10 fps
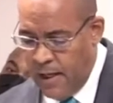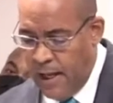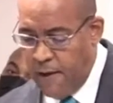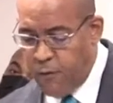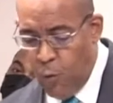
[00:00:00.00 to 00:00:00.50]

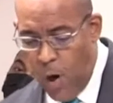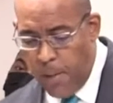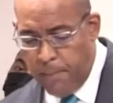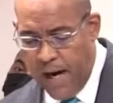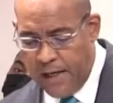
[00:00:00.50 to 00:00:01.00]
If
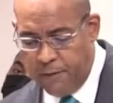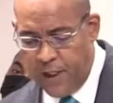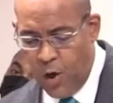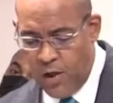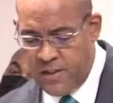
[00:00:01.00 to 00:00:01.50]
one part of the
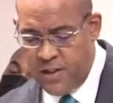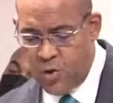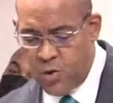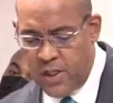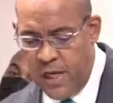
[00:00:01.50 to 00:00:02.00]

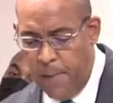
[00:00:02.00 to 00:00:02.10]
Constitution